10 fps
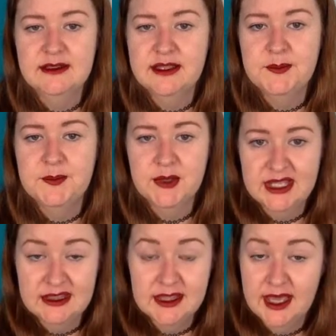the
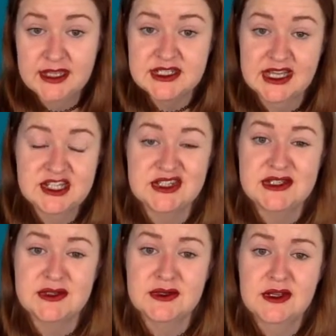booking that I'd actually
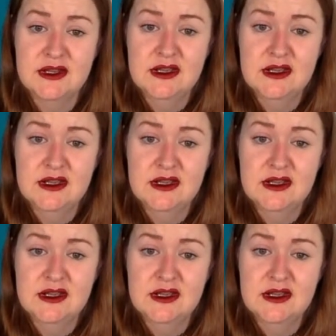done,